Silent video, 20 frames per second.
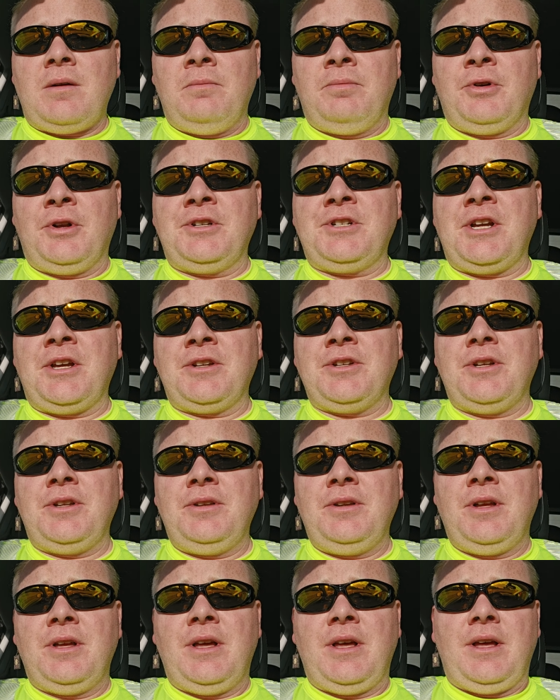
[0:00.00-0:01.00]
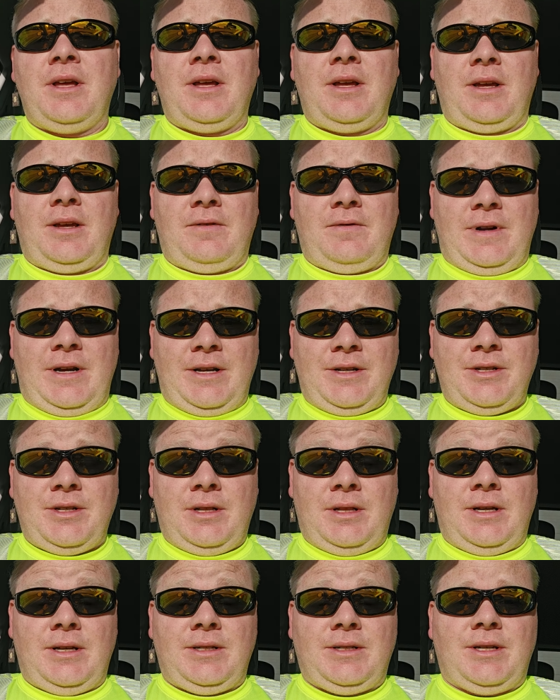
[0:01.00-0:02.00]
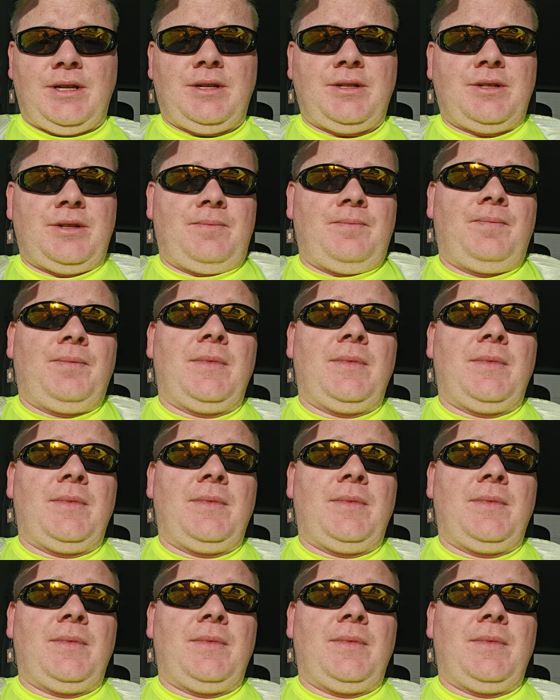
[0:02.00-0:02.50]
projection, and rationalization.